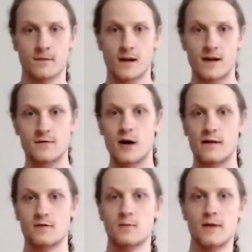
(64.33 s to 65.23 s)
If you
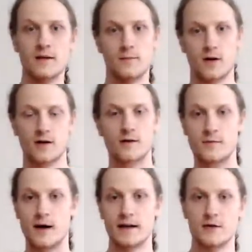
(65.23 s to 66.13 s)
haven't been part of
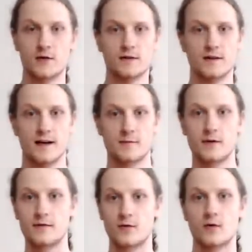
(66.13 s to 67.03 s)
Body Tuning Live
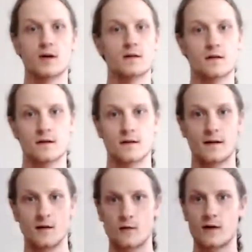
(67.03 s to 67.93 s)
before,
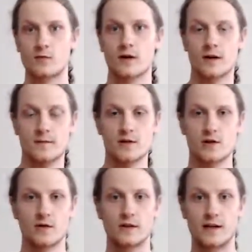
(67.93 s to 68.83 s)
what we're going to be
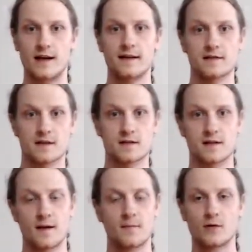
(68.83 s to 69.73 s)
showing today is a
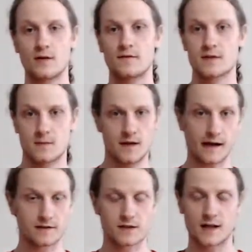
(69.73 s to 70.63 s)
sample of some of the
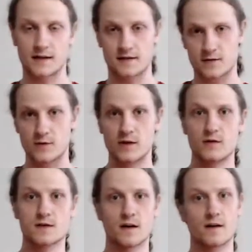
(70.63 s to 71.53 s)
exercises we
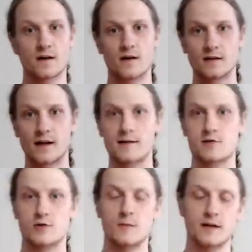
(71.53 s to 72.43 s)
use on our online
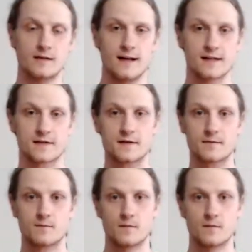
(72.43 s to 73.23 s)
streaming classes.